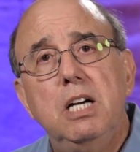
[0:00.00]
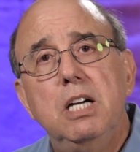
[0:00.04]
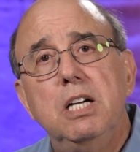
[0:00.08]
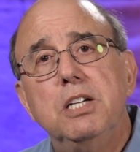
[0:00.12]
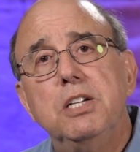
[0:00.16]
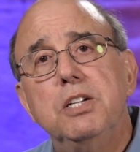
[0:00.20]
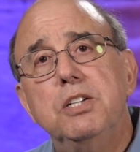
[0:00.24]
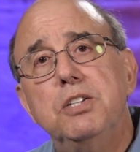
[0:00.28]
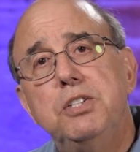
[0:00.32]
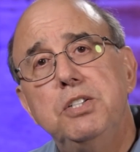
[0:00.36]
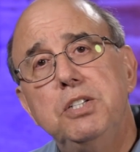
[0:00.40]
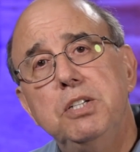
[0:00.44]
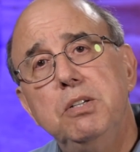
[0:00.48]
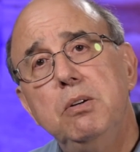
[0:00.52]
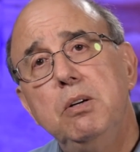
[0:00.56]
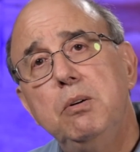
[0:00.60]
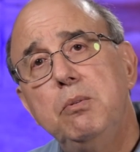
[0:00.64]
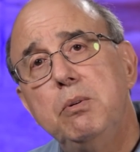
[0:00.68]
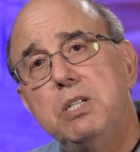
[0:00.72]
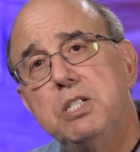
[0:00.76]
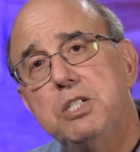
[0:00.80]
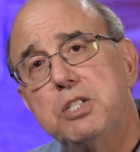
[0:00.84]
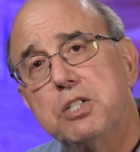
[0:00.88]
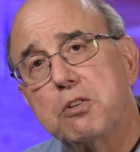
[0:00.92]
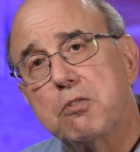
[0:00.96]
Yeshua
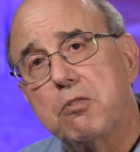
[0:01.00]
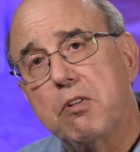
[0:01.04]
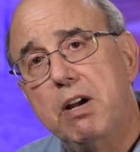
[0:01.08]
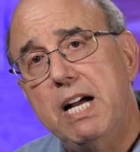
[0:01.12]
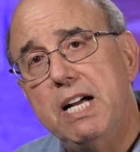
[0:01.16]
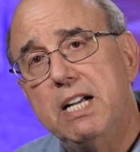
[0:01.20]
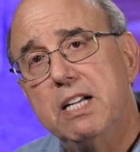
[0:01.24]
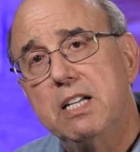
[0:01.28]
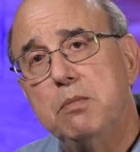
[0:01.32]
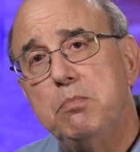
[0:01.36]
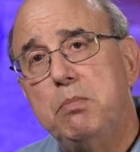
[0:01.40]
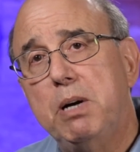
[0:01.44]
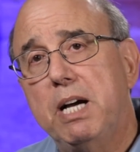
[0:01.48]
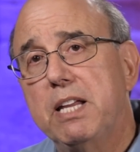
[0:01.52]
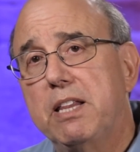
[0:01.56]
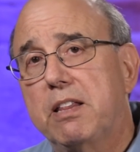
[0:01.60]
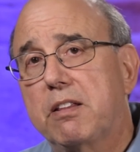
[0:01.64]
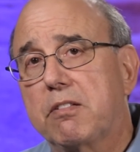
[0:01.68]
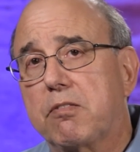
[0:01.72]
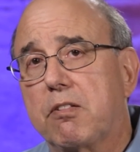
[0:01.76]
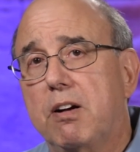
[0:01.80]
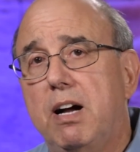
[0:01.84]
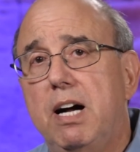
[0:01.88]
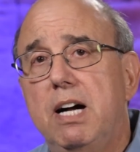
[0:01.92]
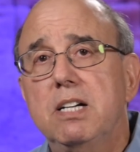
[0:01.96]
was surrounded by
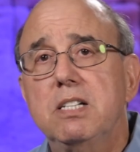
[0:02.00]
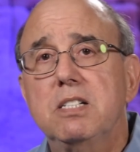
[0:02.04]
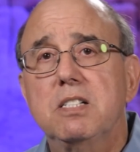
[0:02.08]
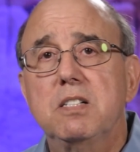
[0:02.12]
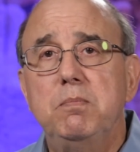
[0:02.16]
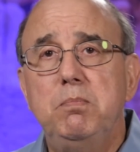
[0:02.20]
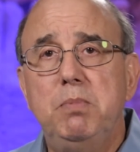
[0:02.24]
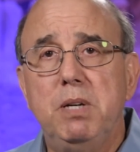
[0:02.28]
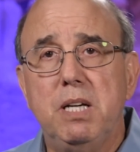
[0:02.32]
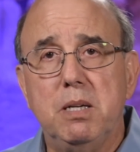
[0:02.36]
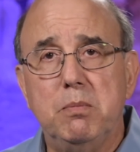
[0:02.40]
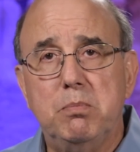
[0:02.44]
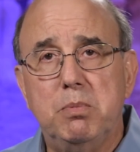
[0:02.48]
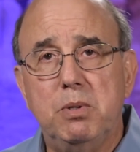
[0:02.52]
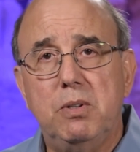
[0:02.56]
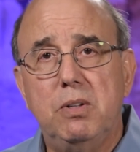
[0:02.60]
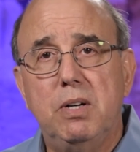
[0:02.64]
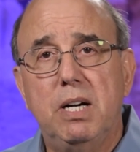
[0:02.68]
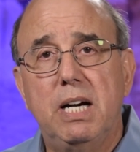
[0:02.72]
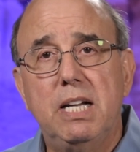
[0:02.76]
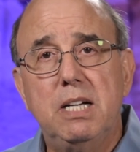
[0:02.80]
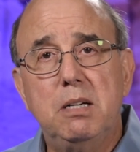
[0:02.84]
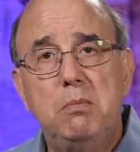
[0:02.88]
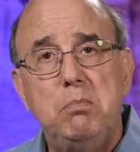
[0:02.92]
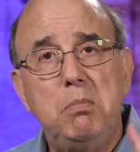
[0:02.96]
throngs of people,
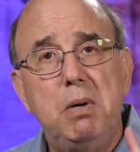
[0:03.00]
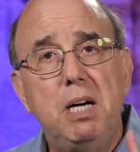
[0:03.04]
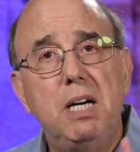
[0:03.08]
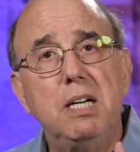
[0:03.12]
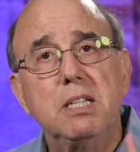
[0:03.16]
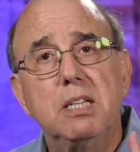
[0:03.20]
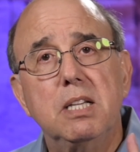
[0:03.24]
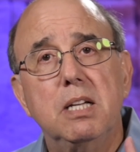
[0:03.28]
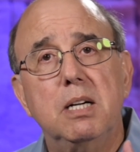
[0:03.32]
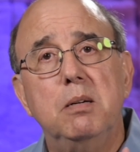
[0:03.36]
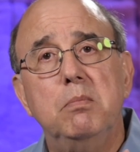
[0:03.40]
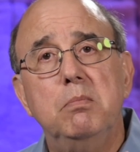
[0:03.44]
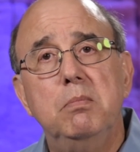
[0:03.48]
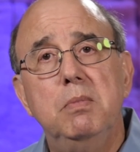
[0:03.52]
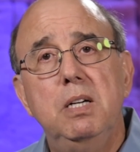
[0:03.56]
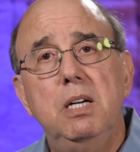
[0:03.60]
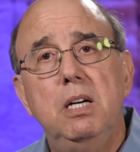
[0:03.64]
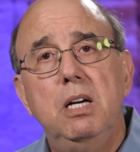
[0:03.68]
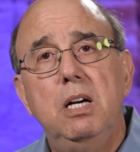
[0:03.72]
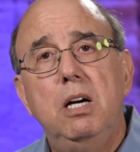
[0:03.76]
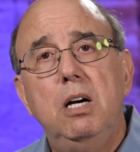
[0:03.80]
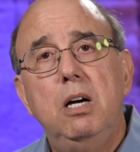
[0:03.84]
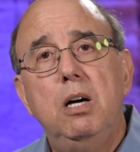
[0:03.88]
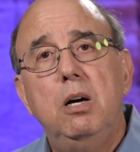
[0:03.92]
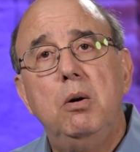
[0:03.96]
and among them
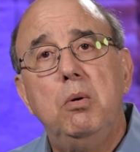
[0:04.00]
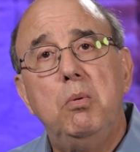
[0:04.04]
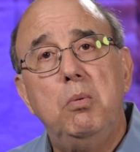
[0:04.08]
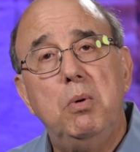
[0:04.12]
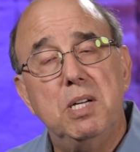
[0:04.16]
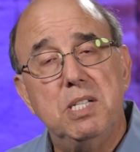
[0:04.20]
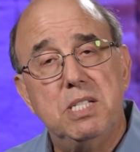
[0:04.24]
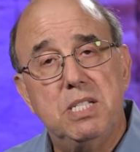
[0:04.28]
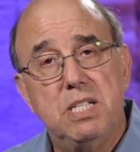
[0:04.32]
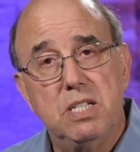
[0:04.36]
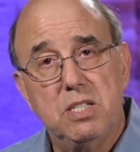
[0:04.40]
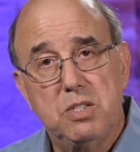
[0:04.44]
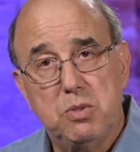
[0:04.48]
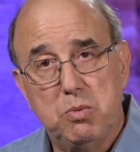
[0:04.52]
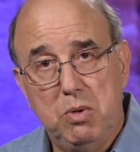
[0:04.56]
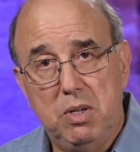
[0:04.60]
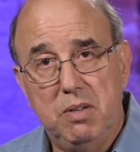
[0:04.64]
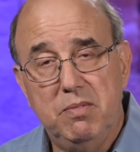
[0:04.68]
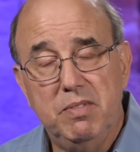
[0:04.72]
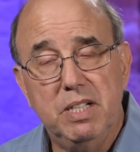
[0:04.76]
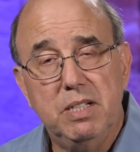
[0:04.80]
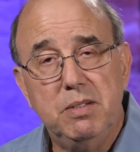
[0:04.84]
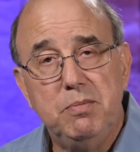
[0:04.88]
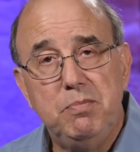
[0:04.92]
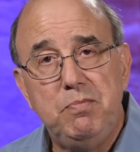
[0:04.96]
was this
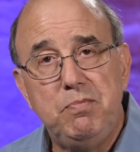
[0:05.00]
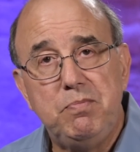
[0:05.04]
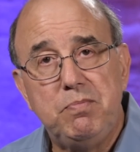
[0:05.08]
woman.